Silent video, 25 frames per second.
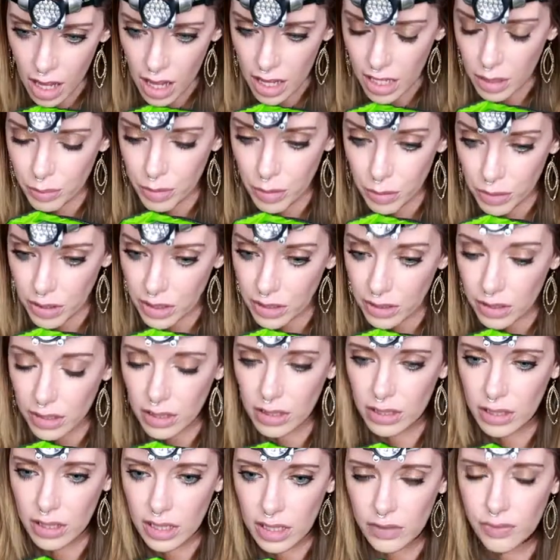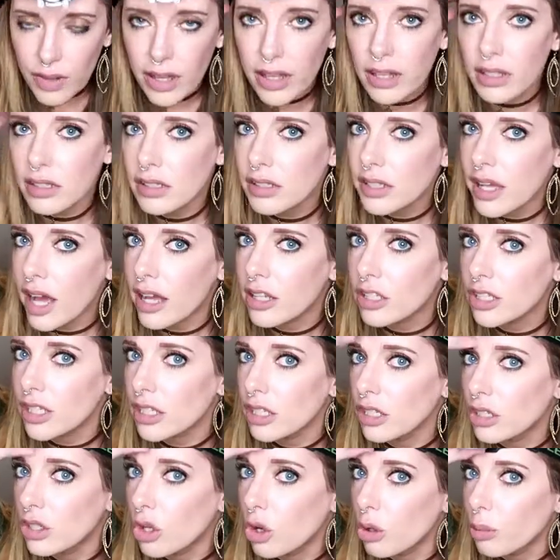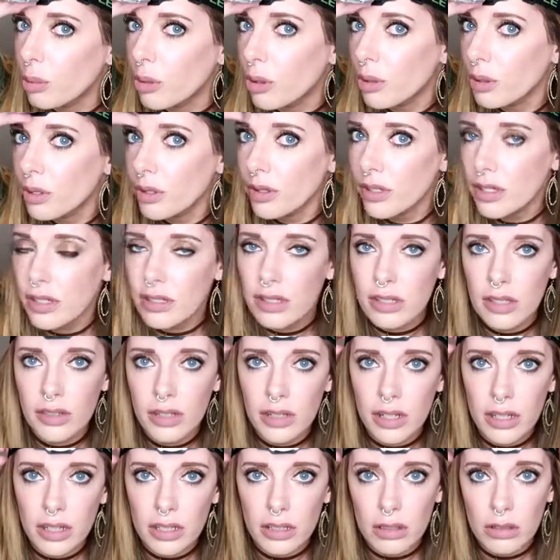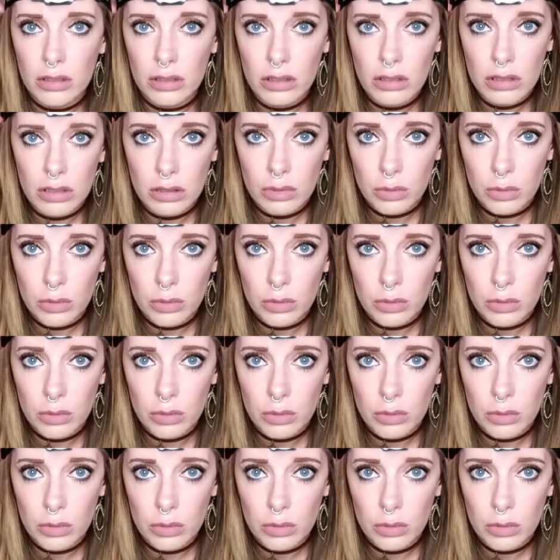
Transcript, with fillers: It'd be really neat like if I could attach like a GoPro to this and then I could